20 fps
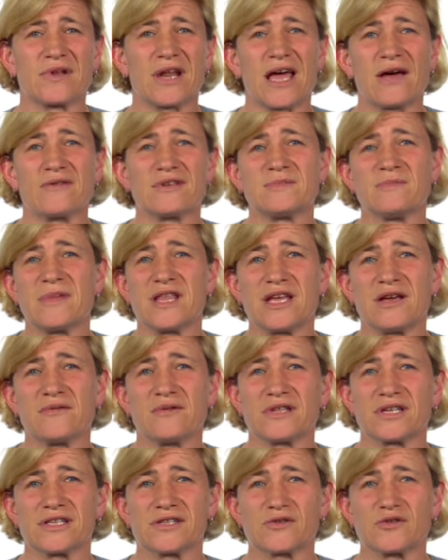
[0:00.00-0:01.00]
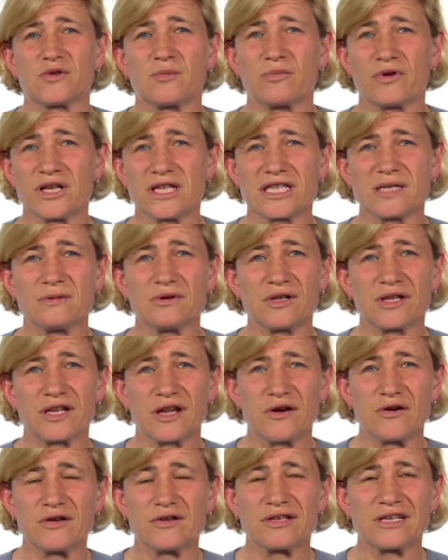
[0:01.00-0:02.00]
when I was meeting with a school principal in
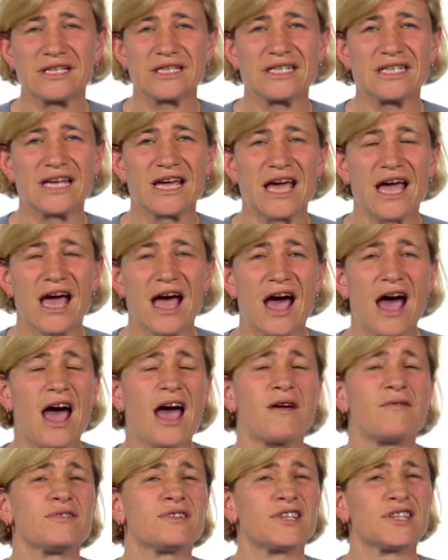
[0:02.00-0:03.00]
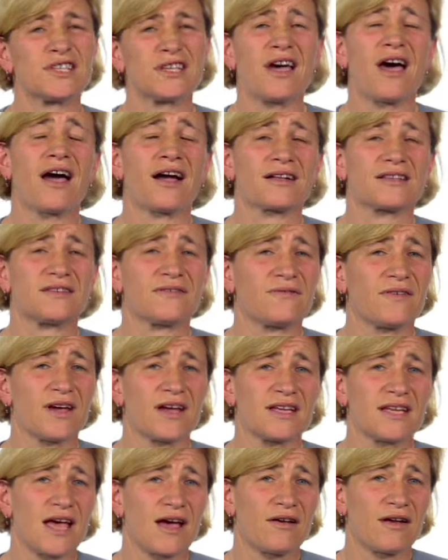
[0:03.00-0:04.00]
Oakland, I was shocked to
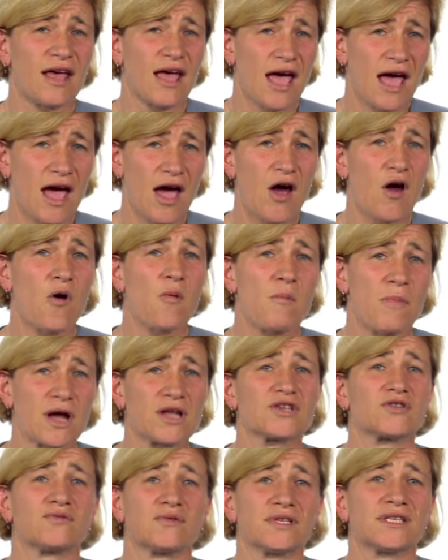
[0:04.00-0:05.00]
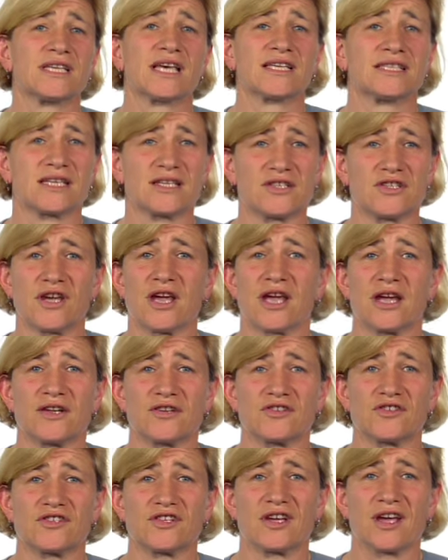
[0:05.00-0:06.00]
find out how much recess had
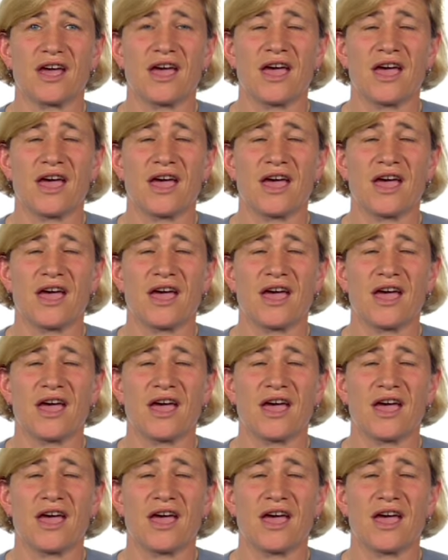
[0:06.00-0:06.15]
changed.